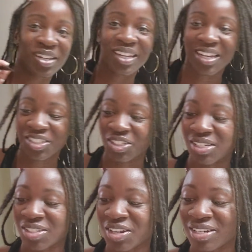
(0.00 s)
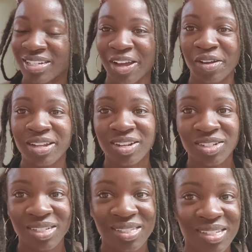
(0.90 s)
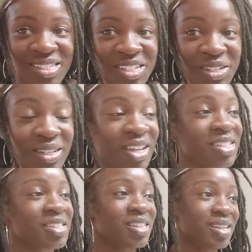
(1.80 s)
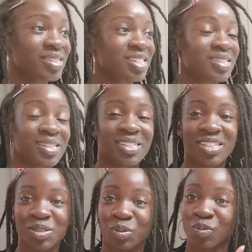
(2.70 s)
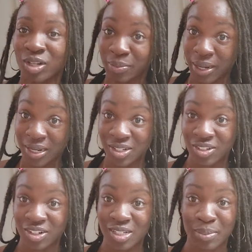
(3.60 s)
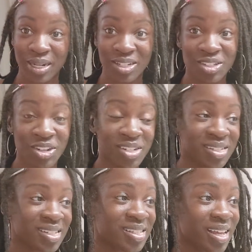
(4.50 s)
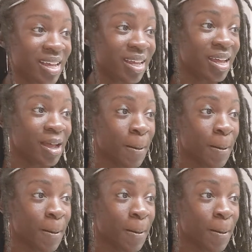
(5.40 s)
like I should start down here just to see, because this is one of my concerns. My concerns is that